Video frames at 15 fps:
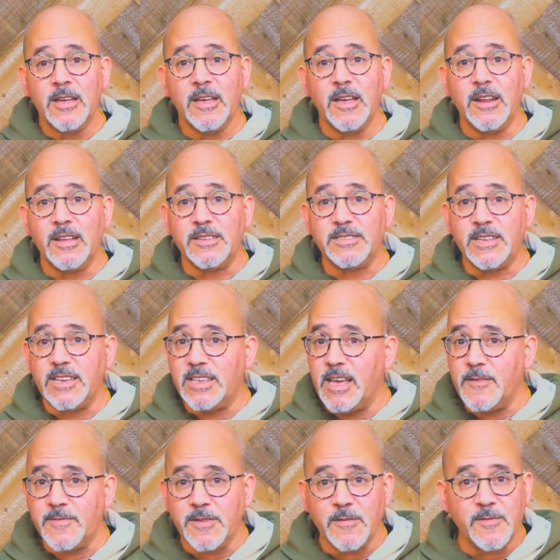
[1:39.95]
It is the
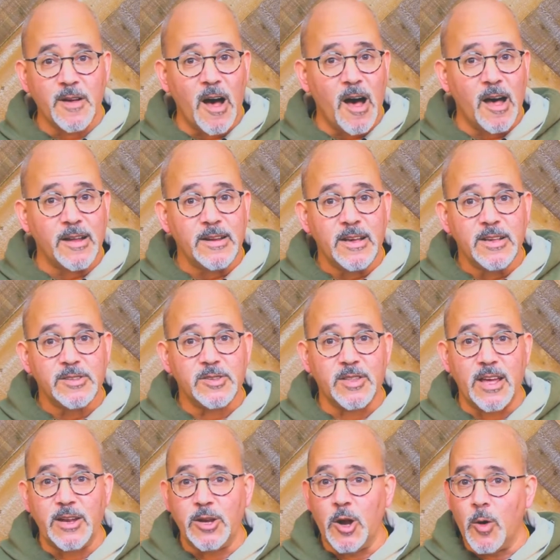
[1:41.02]
gift of God so
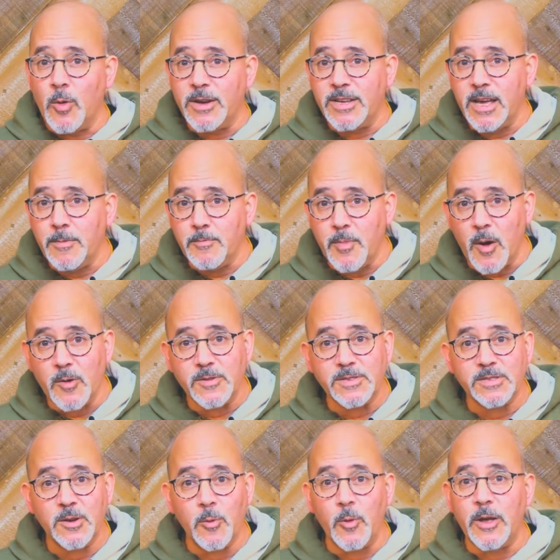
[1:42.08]
that no one can
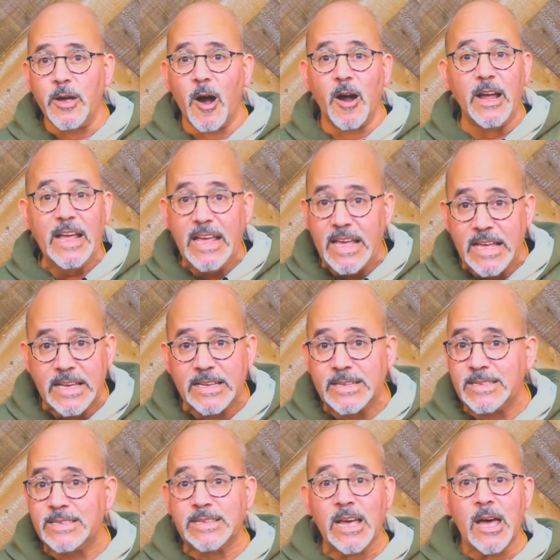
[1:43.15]
boast. We are
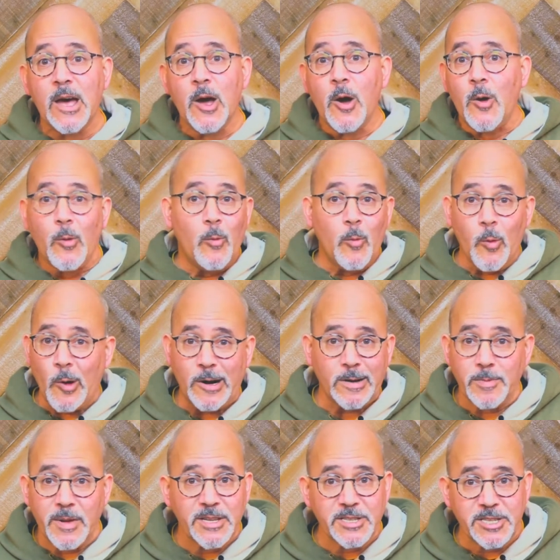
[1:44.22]
his
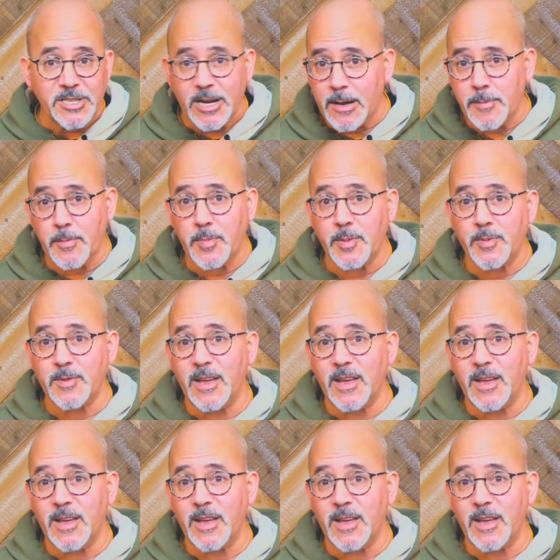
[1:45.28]
workmanship.